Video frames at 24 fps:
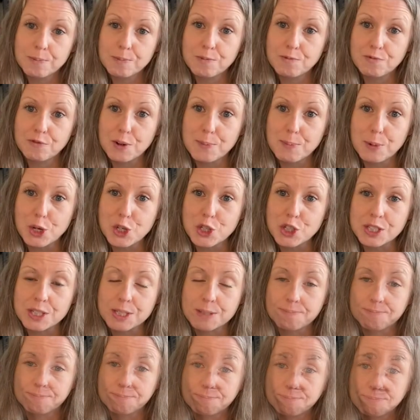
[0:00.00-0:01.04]
for
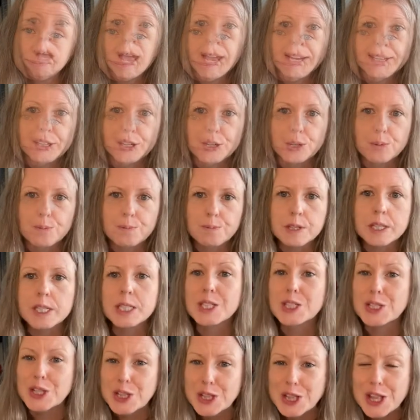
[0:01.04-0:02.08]
purchase. I know, this
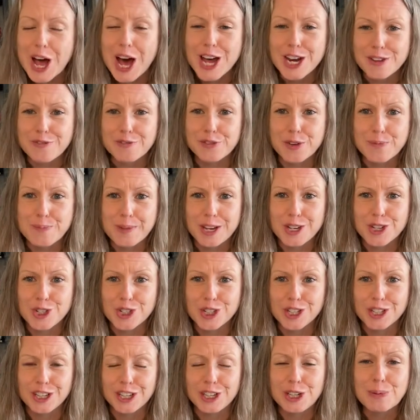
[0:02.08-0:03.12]
is a lot of
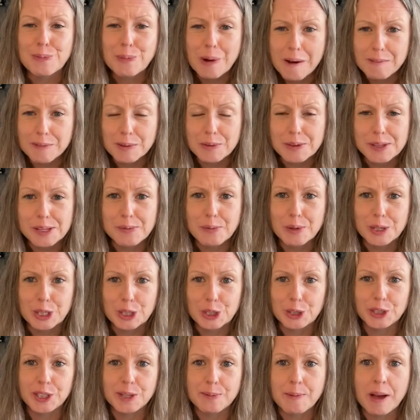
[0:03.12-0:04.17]
information, and you probably want to
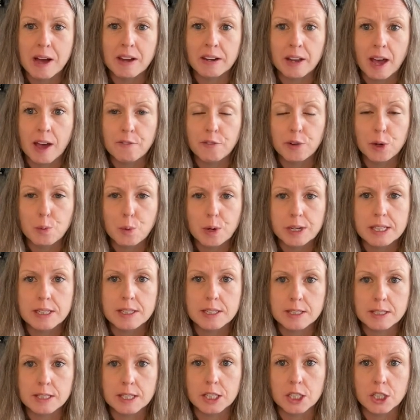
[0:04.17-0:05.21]
learn about every one of
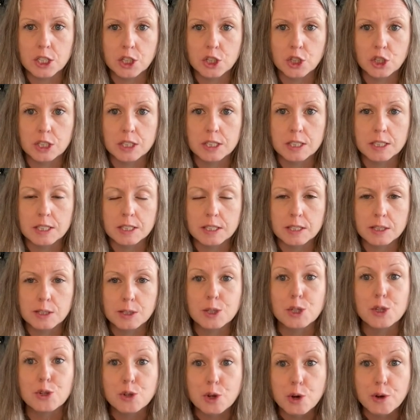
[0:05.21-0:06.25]
these contingencies so
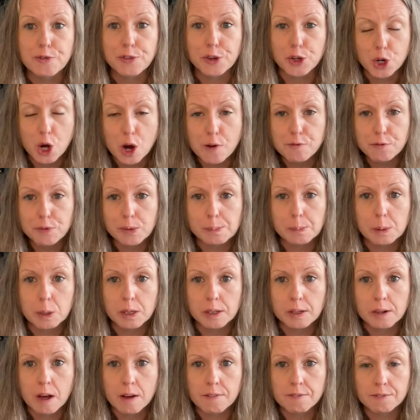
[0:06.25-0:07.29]
you know if you're comfortable
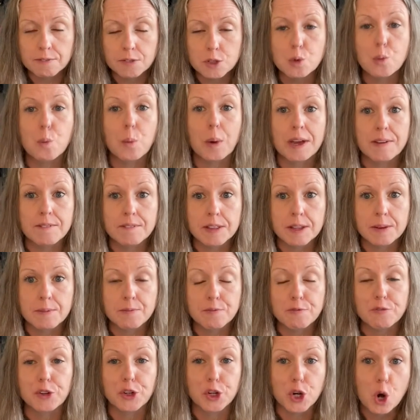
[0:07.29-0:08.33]
enough to waive them
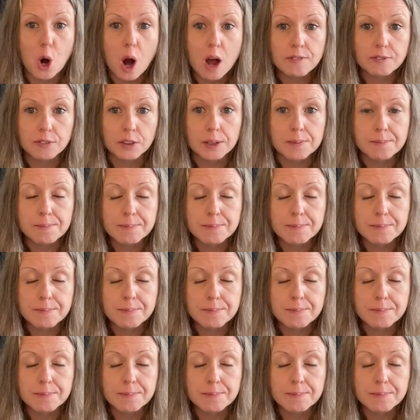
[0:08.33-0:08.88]
for your offer.